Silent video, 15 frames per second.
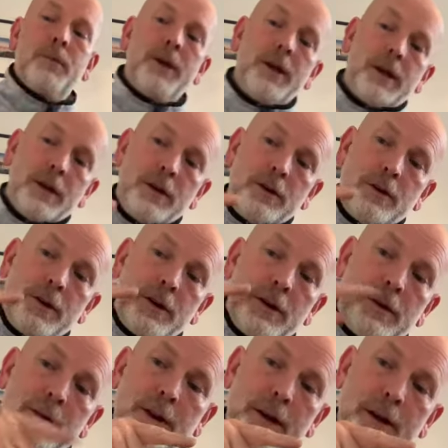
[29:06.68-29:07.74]
but you can do
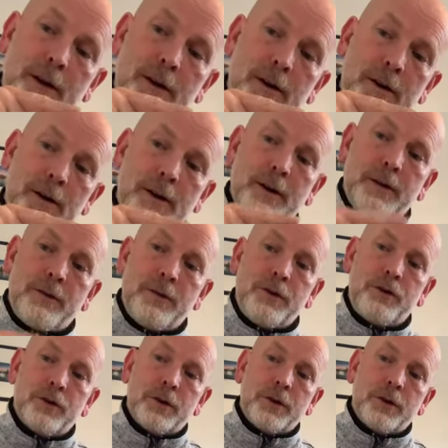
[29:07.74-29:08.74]
it there in the future.